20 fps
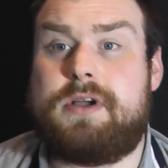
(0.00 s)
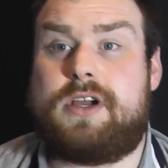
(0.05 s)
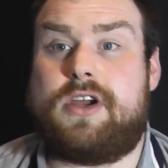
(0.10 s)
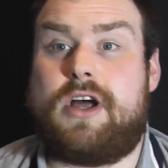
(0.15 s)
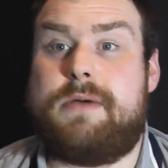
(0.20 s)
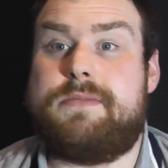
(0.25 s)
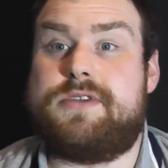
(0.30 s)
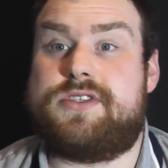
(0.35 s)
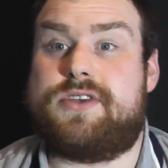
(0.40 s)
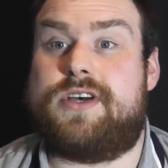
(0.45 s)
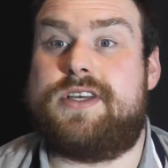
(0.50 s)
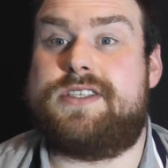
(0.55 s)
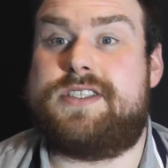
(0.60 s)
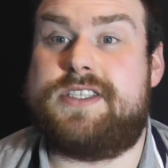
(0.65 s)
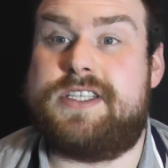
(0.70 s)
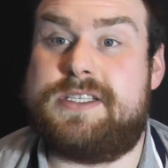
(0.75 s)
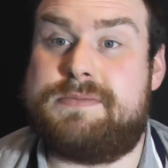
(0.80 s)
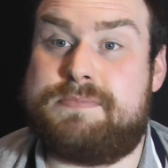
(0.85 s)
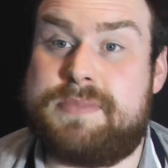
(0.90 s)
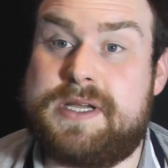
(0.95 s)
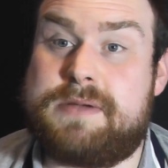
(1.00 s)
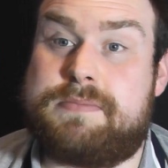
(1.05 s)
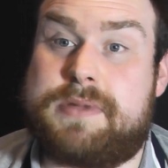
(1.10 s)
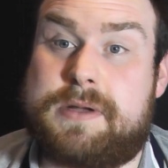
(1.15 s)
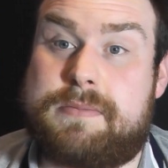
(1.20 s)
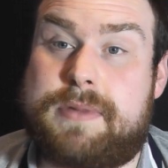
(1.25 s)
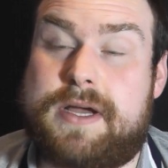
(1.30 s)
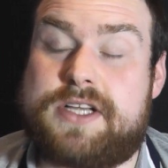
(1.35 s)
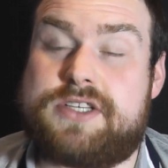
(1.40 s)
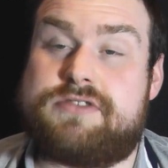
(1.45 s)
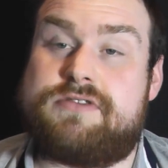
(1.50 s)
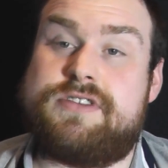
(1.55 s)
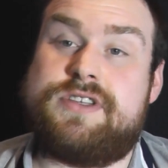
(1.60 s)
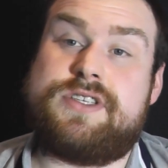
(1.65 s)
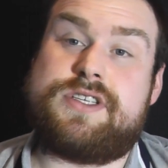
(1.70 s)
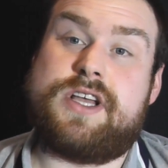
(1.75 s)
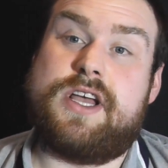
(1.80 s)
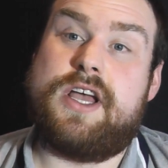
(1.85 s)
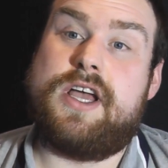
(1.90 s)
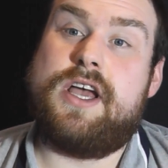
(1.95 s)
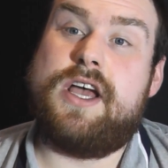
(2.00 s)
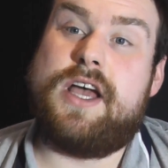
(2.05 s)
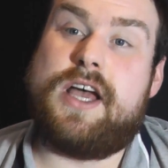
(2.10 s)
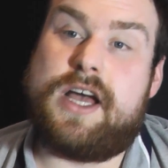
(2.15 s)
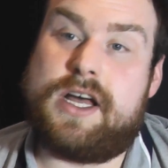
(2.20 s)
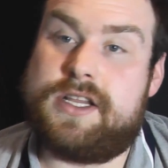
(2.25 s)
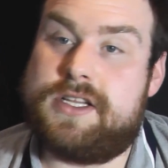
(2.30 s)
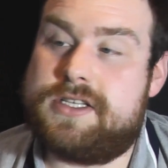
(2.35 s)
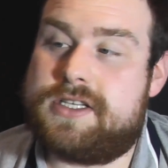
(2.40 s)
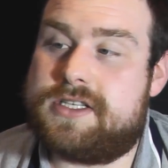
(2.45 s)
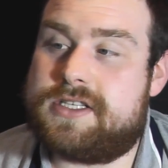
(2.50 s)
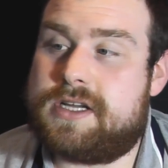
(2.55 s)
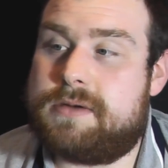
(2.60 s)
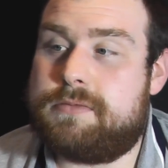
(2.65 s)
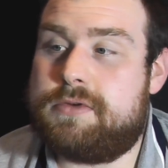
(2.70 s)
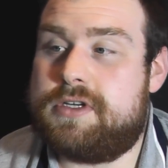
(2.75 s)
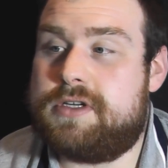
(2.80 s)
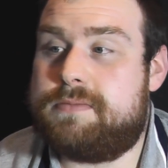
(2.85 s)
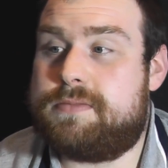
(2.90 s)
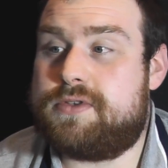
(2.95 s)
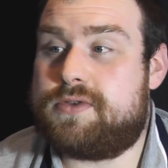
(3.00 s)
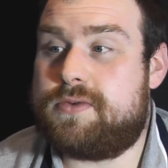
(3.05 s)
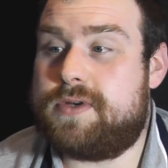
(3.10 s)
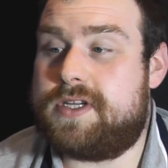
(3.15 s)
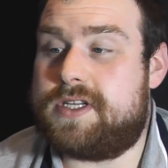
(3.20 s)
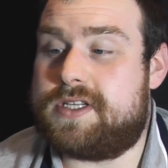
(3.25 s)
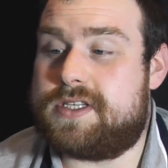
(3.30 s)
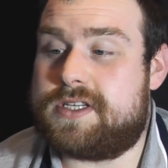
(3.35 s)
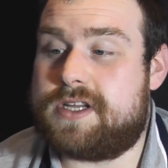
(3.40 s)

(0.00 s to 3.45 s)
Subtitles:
acclimatised to these big batteries, and this is somewhere in between.